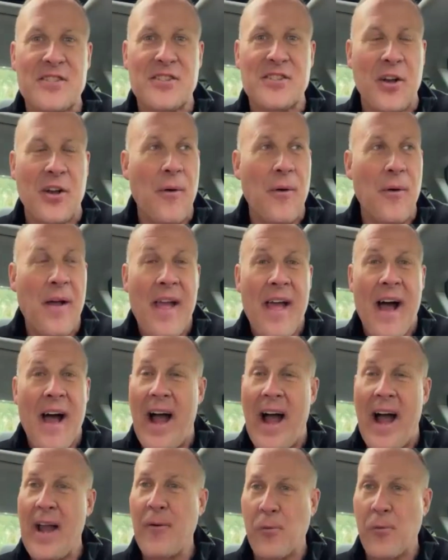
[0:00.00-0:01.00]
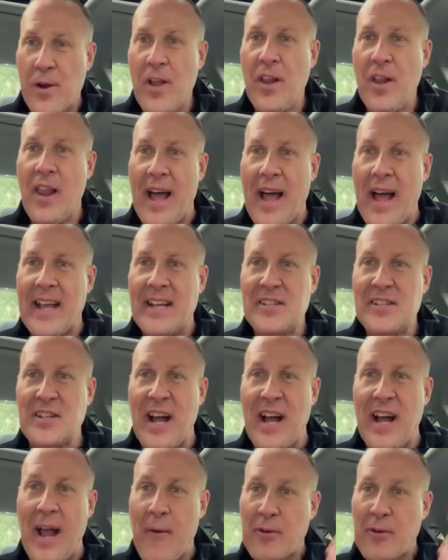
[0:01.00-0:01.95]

And so I realized